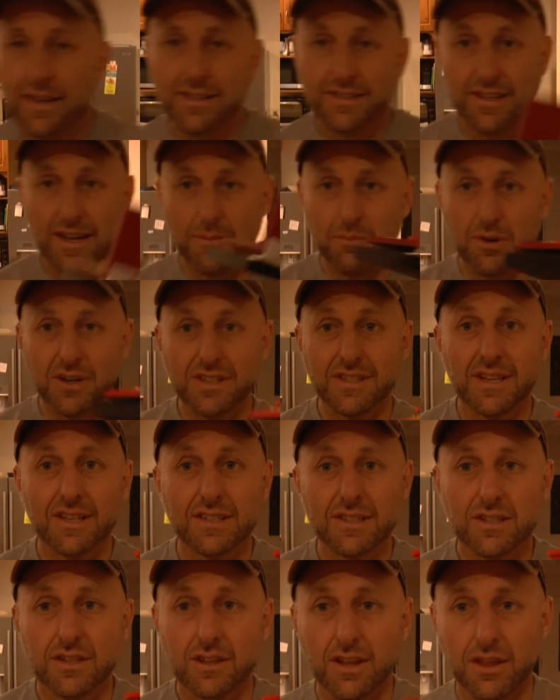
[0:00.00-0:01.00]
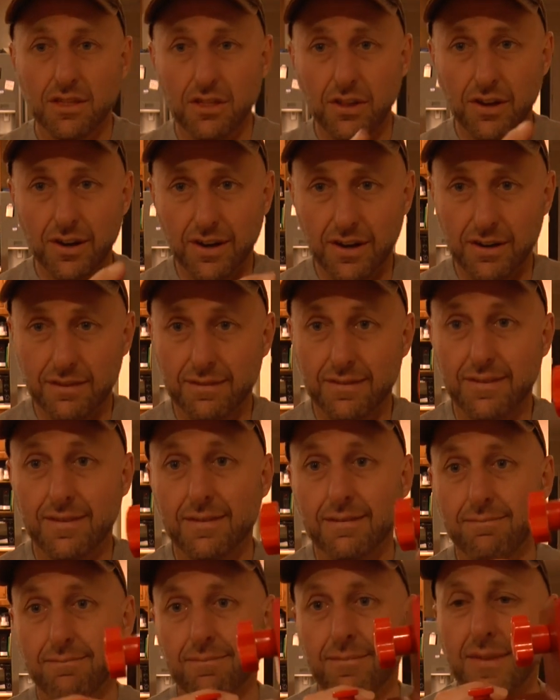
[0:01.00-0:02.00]
So that brings us to the third
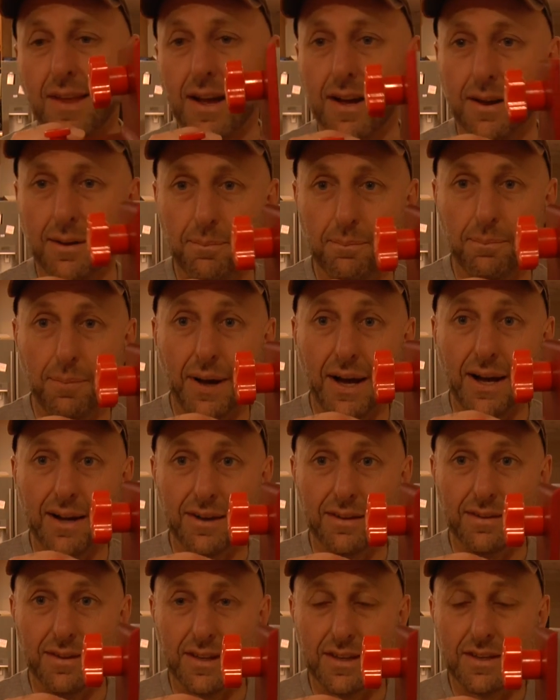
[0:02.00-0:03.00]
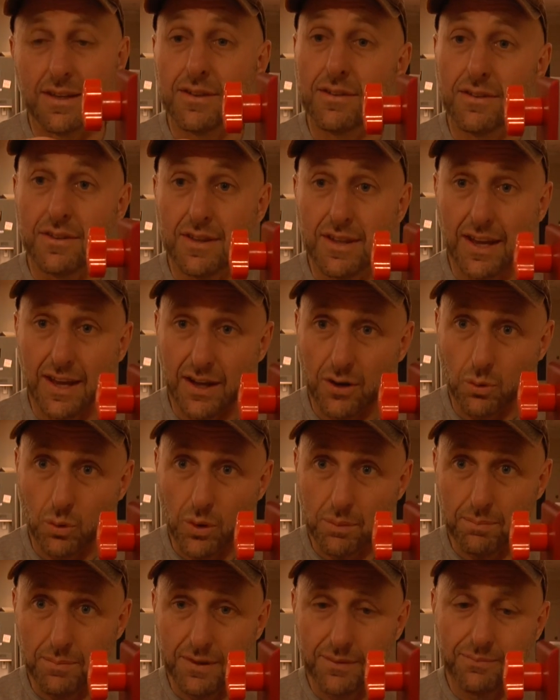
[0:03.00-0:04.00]
part of the
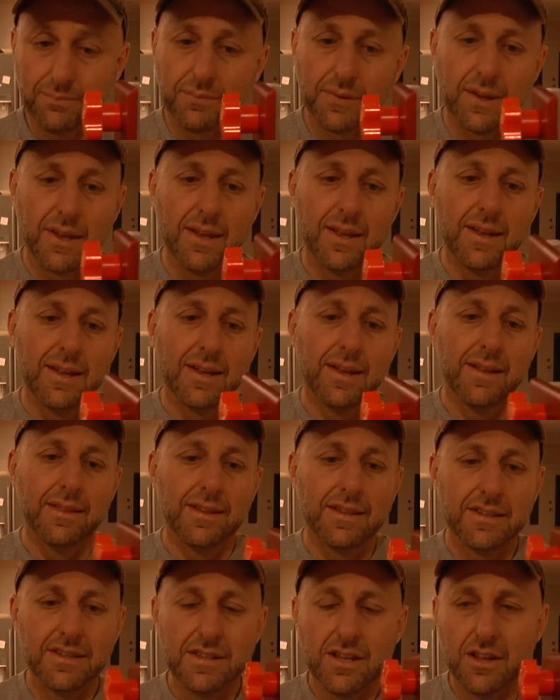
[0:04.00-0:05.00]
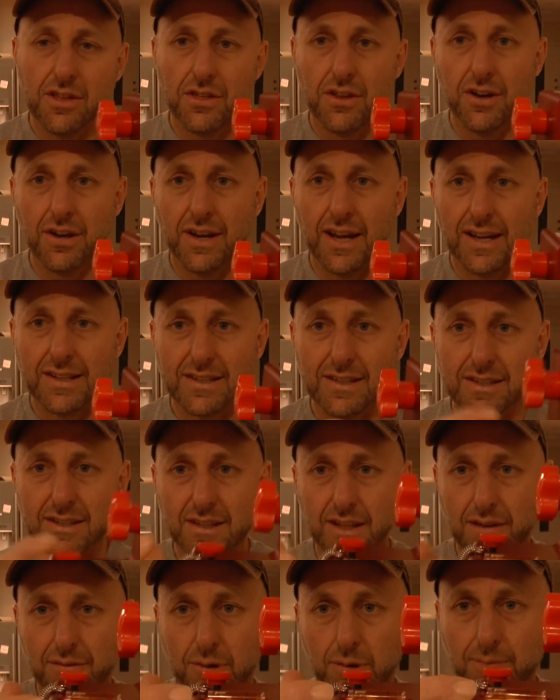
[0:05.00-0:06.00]
equipment. This is the third axis
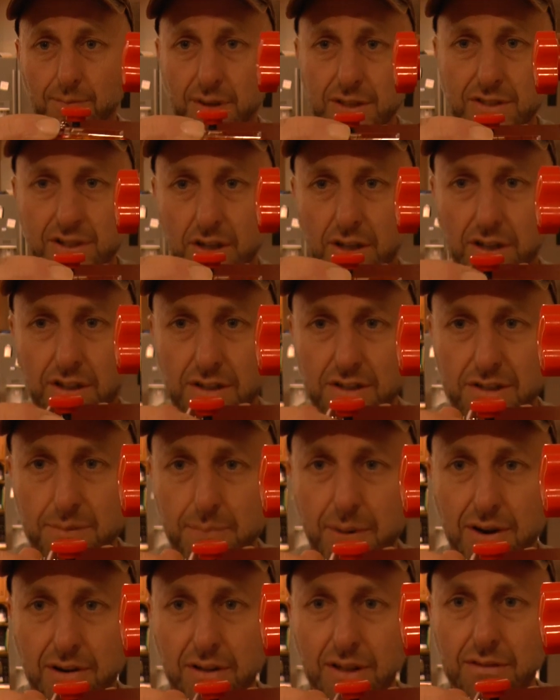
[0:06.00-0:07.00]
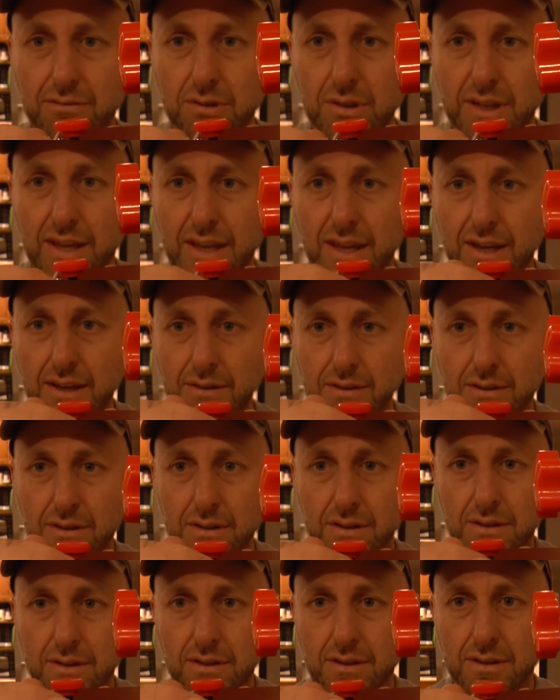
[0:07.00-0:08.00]
level. It's got a little spirit level here,
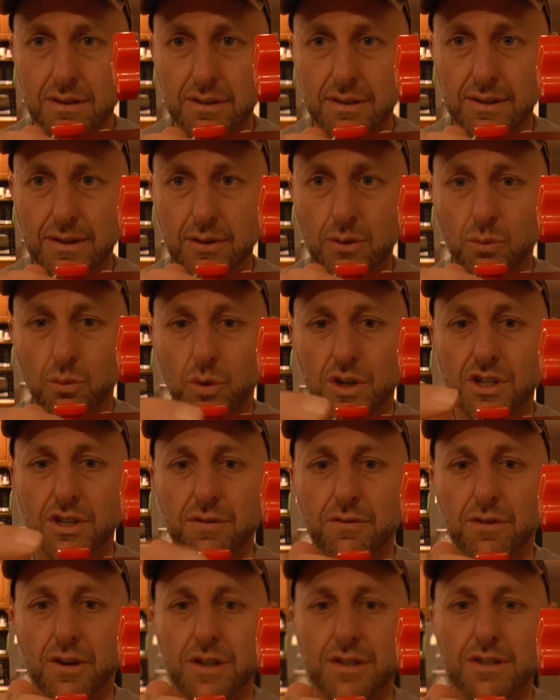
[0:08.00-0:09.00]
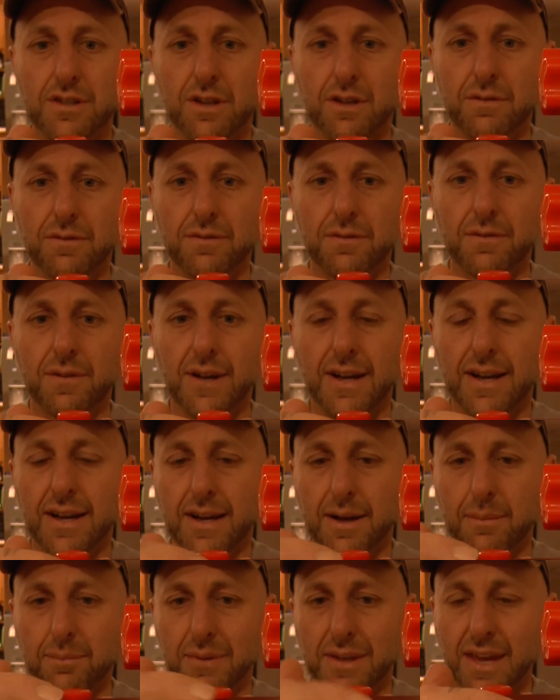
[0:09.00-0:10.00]
which you first off
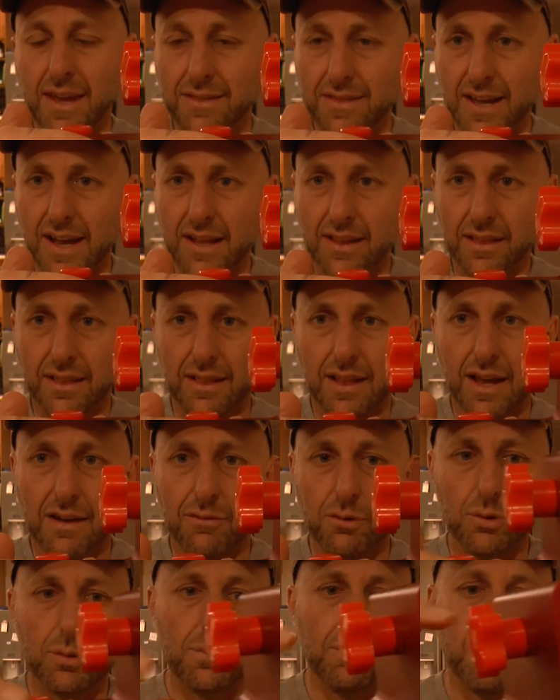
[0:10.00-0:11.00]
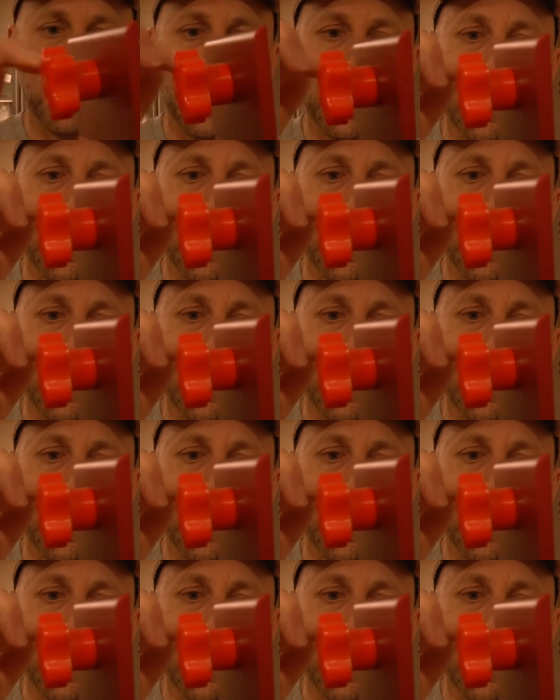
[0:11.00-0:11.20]
get that level.